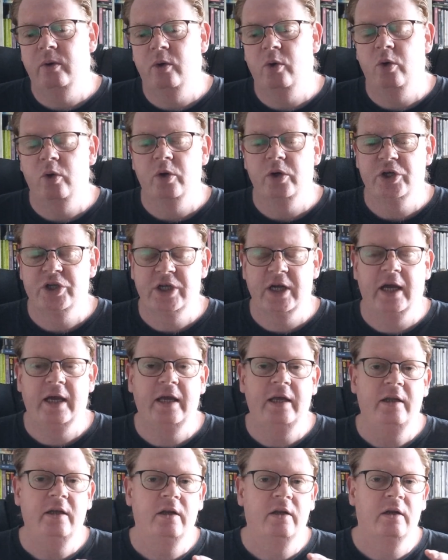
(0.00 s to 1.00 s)
or
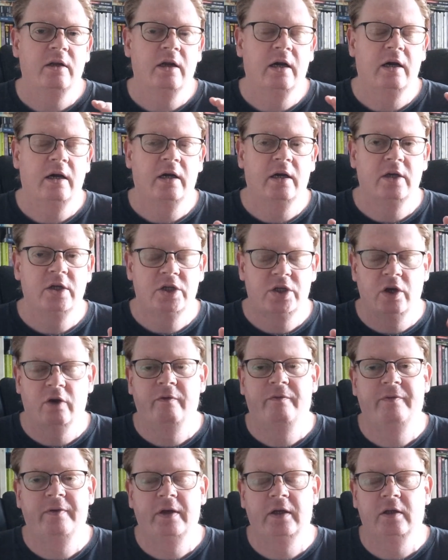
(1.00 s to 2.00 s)
Shane
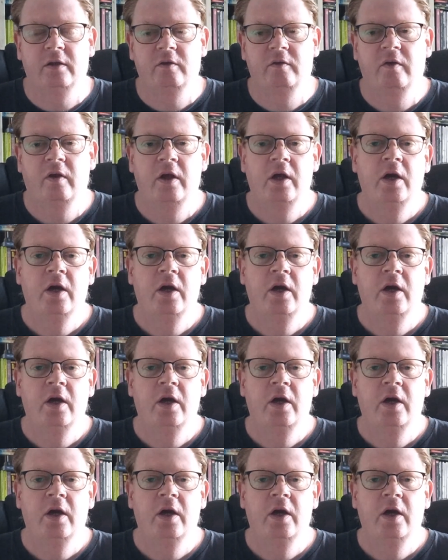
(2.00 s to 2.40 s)
Schofield.